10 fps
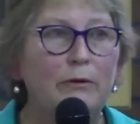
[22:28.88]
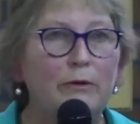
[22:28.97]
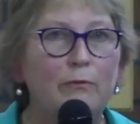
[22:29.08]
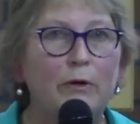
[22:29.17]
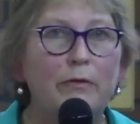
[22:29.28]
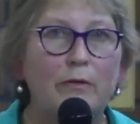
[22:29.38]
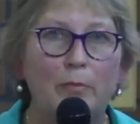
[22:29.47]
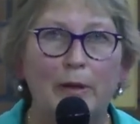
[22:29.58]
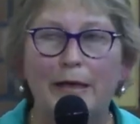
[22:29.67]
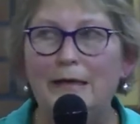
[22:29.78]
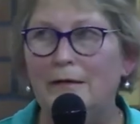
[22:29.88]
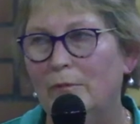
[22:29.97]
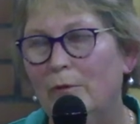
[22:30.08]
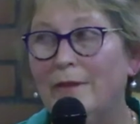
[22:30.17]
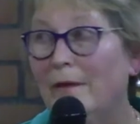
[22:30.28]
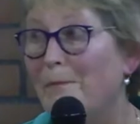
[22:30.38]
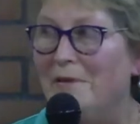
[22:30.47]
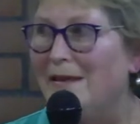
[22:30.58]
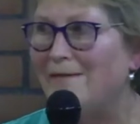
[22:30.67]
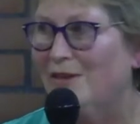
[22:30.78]
with the
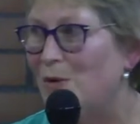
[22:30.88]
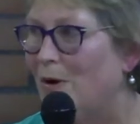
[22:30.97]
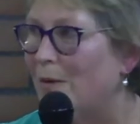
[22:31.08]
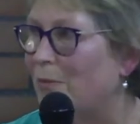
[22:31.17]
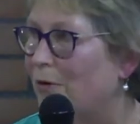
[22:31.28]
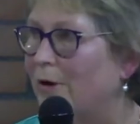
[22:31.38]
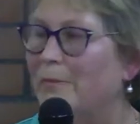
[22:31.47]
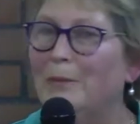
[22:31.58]
BVOR program,